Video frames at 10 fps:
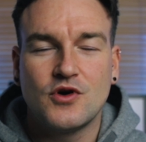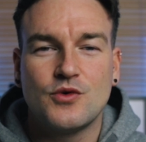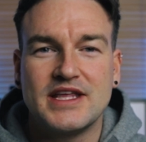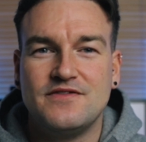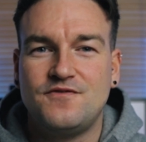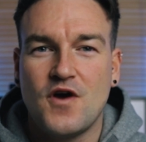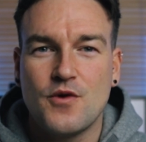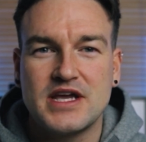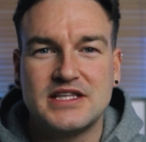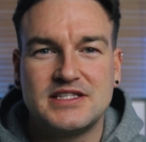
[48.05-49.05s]
all, a
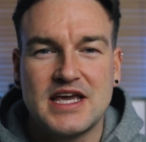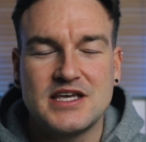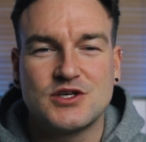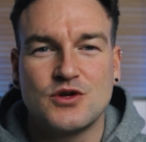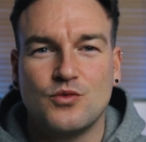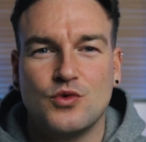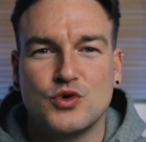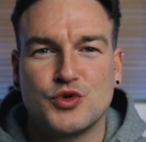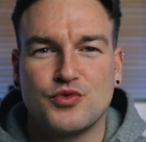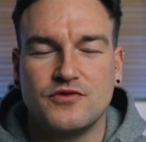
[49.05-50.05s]
very decent
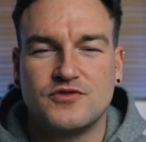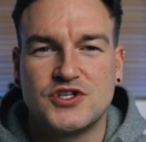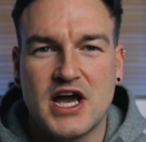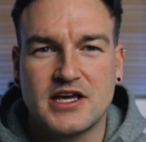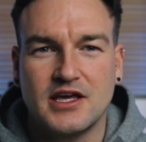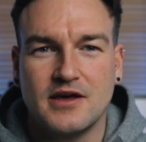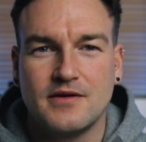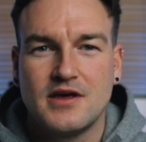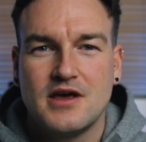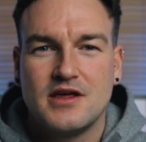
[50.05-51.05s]
waterproof jacket.
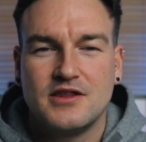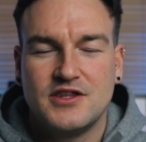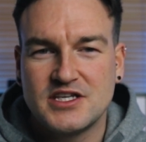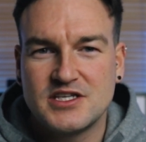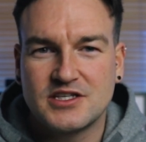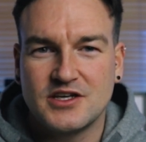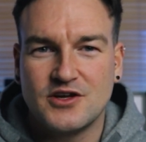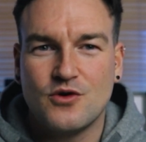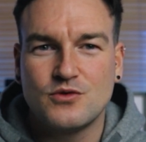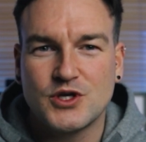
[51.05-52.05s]
This is going
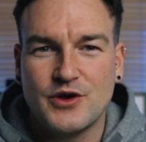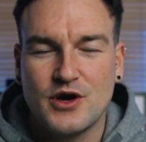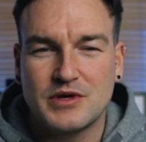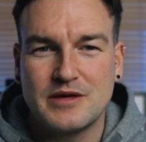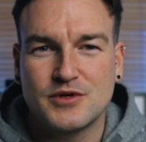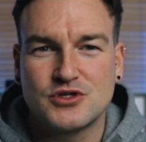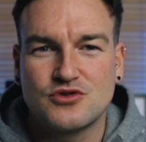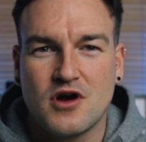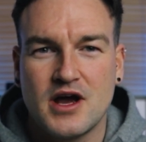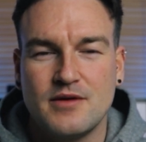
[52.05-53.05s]
to also help keep us
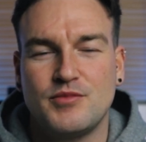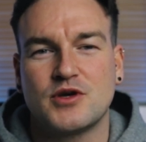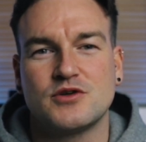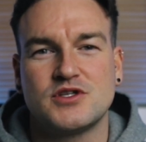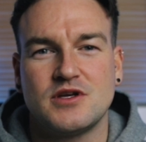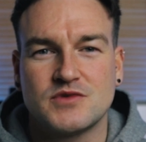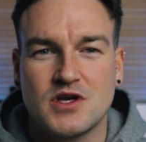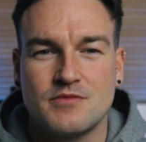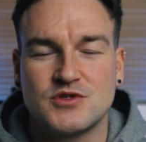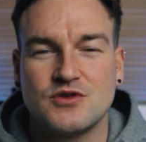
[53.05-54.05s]
dry because
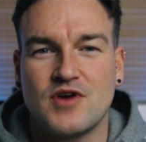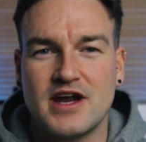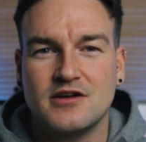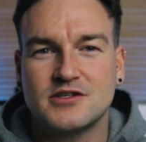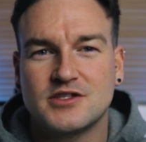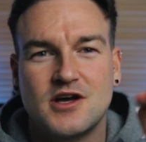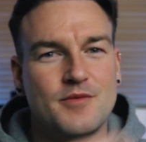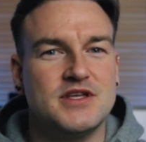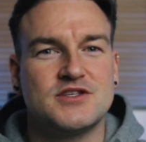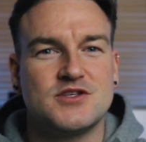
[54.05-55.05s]
sometimes the rain likes to come in